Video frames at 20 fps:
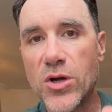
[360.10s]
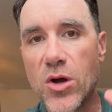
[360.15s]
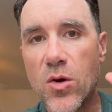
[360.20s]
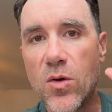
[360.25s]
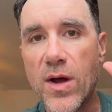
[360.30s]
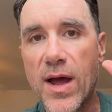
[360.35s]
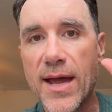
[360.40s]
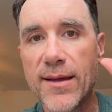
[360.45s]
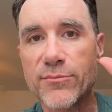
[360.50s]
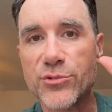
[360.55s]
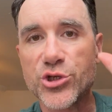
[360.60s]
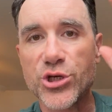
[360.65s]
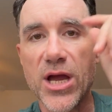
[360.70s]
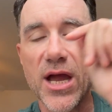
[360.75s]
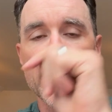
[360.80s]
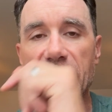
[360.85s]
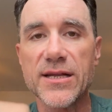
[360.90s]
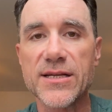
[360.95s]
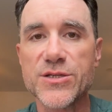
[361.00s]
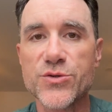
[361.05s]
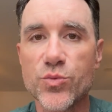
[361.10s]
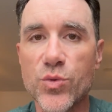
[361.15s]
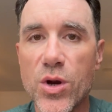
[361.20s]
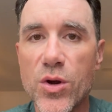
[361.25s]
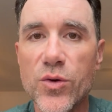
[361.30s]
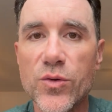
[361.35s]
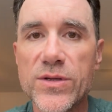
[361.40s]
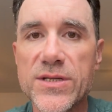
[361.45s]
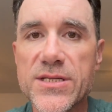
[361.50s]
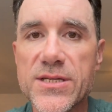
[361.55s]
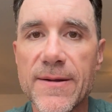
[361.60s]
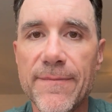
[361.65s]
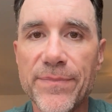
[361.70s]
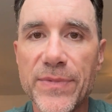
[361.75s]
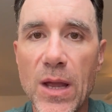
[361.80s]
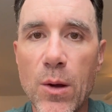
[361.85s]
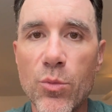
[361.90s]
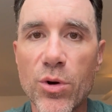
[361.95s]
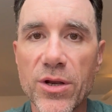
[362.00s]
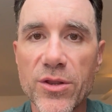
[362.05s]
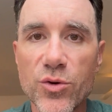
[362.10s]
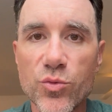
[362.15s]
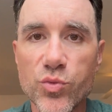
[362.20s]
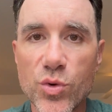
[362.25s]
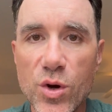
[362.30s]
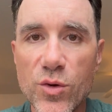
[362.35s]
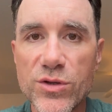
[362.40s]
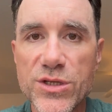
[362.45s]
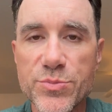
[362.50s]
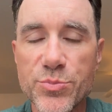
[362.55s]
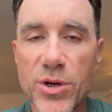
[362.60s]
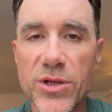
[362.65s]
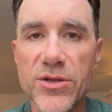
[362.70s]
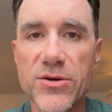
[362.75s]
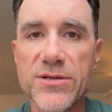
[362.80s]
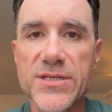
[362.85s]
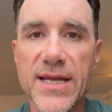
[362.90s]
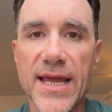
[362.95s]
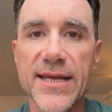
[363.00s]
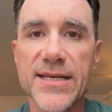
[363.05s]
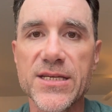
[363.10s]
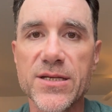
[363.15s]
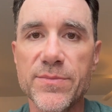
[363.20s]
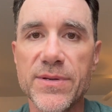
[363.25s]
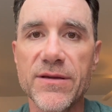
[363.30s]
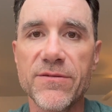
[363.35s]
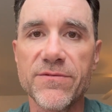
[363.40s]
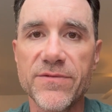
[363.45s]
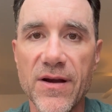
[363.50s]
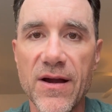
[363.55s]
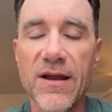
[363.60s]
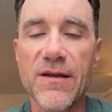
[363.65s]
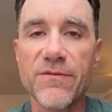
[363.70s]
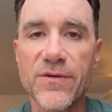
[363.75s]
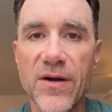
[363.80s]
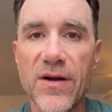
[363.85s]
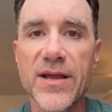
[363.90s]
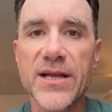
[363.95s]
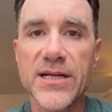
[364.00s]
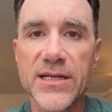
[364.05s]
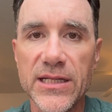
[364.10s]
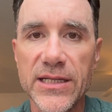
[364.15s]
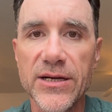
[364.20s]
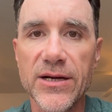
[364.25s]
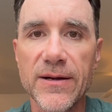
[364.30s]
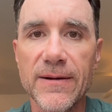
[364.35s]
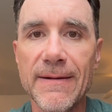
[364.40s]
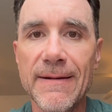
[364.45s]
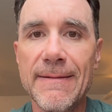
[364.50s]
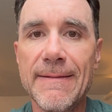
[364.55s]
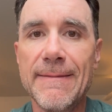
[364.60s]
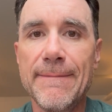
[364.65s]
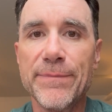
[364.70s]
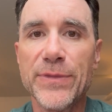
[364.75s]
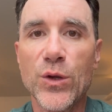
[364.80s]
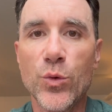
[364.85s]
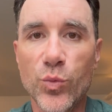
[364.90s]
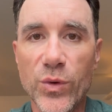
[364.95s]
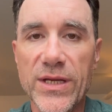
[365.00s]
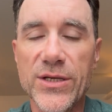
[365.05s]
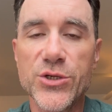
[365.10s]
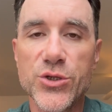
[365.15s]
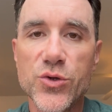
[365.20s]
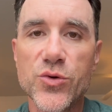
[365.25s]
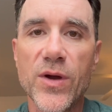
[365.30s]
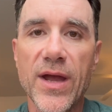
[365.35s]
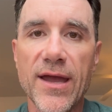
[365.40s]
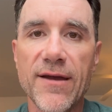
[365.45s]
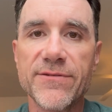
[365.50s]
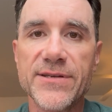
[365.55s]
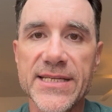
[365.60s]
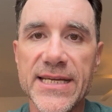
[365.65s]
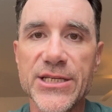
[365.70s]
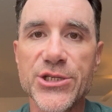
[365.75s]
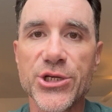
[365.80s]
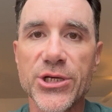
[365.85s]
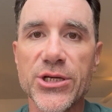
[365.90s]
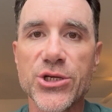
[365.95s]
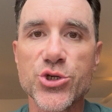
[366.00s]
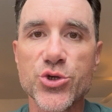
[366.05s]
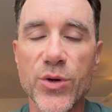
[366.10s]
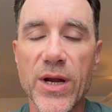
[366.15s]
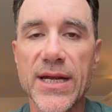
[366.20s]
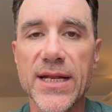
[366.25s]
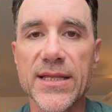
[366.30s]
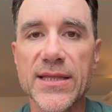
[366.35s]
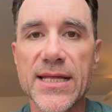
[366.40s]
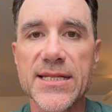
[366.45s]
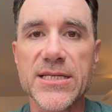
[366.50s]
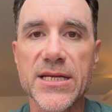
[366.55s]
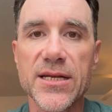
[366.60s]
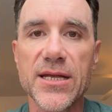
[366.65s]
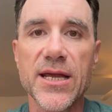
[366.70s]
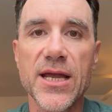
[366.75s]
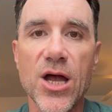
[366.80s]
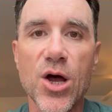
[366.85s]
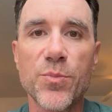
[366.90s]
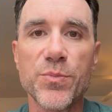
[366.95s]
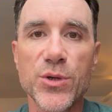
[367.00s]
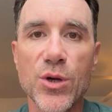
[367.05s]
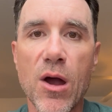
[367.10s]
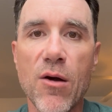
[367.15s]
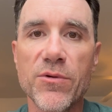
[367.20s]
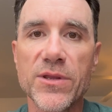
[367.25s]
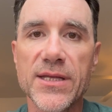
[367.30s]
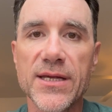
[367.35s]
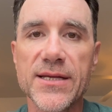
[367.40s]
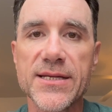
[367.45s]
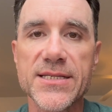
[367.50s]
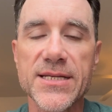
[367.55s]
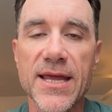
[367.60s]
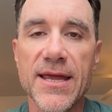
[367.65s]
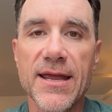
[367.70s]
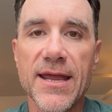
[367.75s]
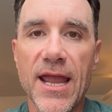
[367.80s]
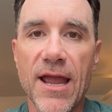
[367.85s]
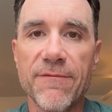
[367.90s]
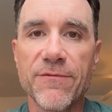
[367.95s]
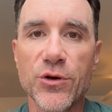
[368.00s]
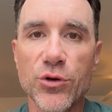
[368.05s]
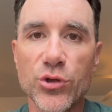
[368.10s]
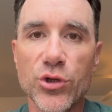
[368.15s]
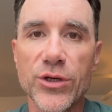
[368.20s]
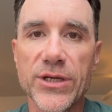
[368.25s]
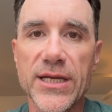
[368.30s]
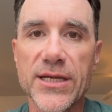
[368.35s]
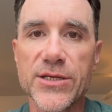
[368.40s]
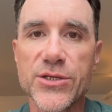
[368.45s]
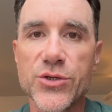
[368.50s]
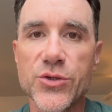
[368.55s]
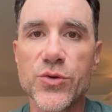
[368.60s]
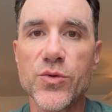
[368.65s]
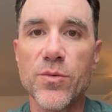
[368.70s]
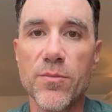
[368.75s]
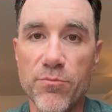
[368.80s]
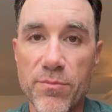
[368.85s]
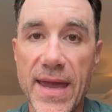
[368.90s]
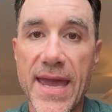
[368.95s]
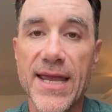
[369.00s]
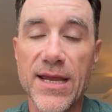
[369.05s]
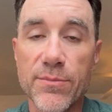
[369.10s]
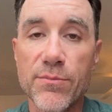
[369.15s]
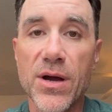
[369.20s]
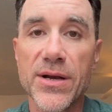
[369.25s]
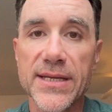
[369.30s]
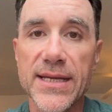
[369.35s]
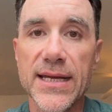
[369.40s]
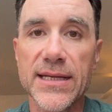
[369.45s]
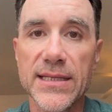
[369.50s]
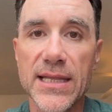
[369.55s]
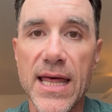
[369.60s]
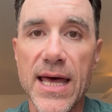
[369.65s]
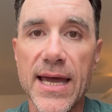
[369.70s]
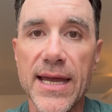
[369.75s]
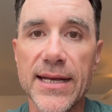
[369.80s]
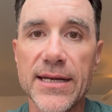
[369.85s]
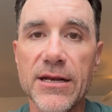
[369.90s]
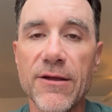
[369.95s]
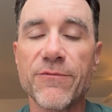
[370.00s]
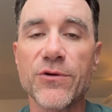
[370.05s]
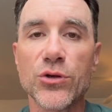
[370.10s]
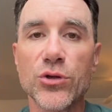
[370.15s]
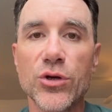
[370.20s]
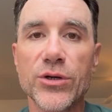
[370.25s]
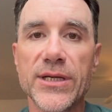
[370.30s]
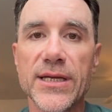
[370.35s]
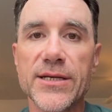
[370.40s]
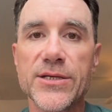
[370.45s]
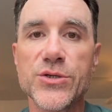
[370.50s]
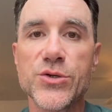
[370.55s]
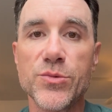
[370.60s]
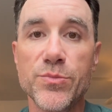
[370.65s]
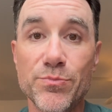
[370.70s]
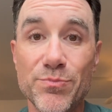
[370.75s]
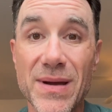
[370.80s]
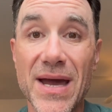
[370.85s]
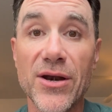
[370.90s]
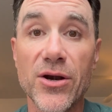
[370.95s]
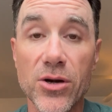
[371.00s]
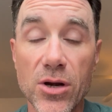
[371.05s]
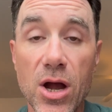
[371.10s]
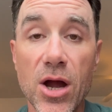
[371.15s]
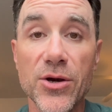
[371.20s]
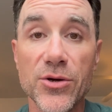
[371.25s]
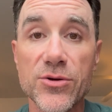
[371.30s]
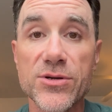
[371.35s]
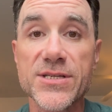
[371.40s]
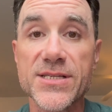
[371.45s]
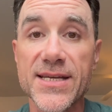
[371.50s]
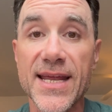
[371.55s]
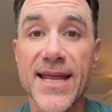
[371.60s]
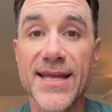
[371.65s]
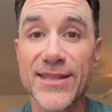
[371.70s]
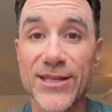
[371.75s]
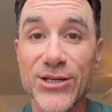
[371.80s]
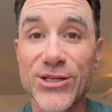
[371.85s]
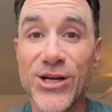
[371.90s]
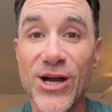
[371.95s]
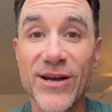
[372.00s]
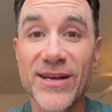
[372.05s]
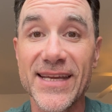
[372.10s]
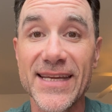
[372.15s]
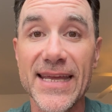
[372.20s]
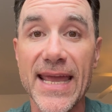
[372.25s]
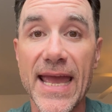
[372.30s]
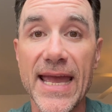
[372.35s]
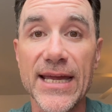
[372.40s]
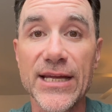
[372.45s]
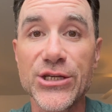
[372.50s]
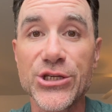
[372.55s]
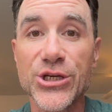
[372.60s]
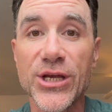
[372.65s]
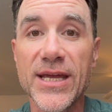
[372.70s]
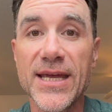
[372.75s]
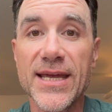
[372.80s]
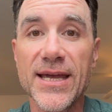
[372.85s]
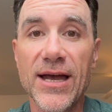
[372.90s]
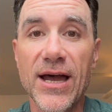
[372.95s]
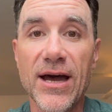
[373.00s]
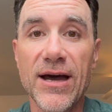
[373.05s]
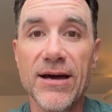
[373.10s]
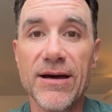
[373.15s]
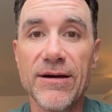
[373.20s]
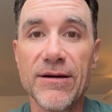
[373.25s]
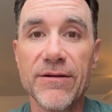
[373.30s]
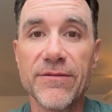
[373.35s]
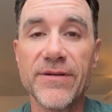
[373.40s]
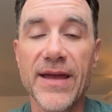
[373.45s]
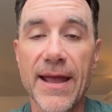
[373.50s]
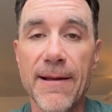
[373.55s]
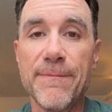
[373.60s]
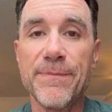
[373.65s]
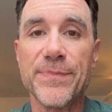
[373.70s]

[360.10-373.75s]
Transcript: know, I'm John S. Rhodes. I'm one of the Rhodes brothers. And to be very, very clear, we do have teaching and training that's going to help you out with this. If you're looking to make money online, if you're looking to better understand the cutting edge of,